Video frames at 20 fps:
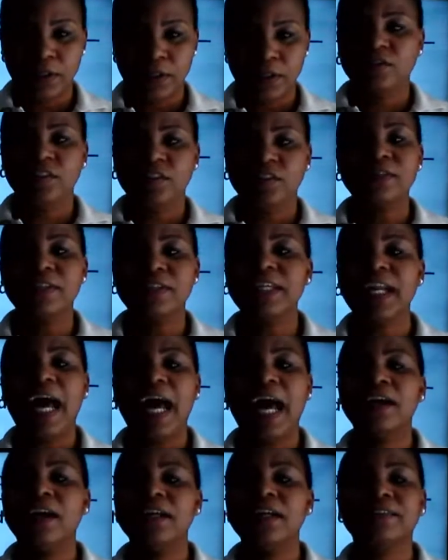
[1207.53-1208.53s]
Justin, I
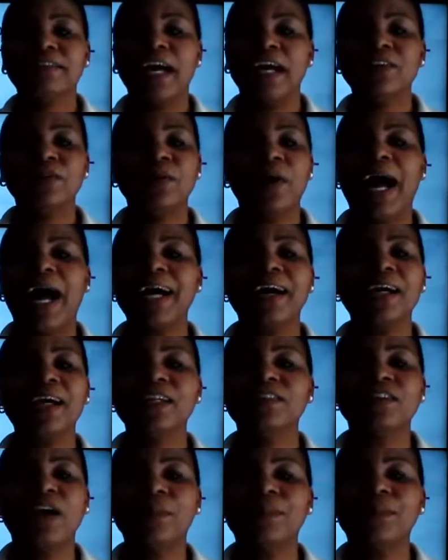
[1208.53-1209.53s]
gotta tell you, I got a
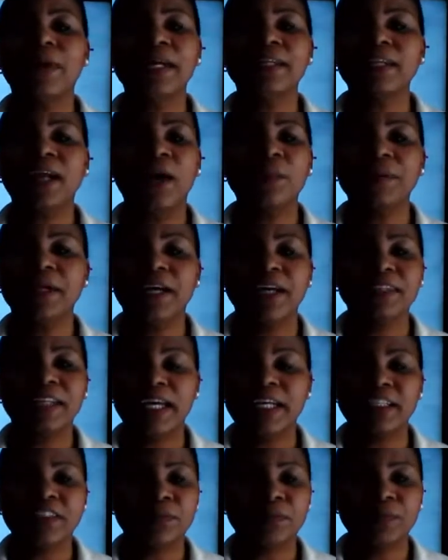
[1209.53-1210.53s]
job right now because I
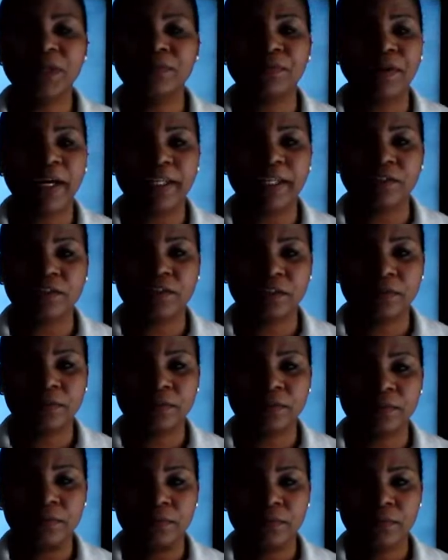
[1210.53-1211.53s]
can speak French.
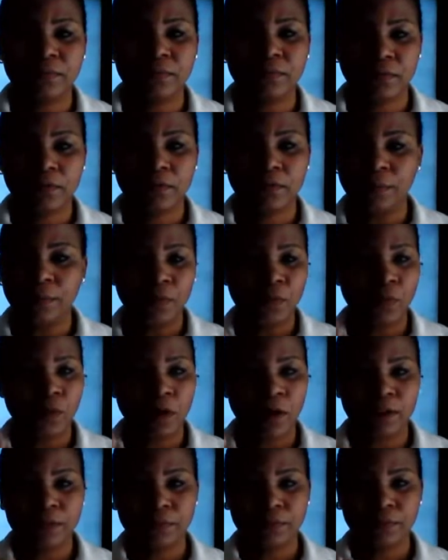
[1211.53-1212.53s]
Number
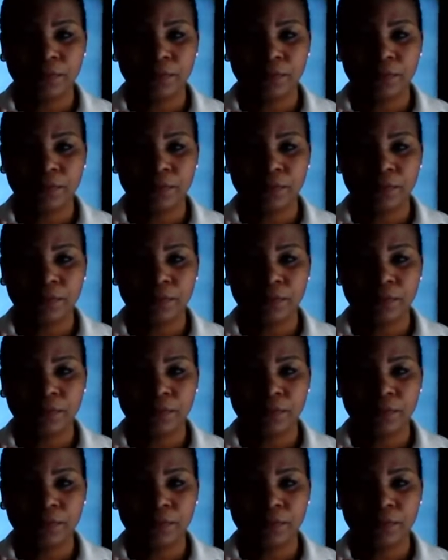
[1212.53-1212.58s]
one.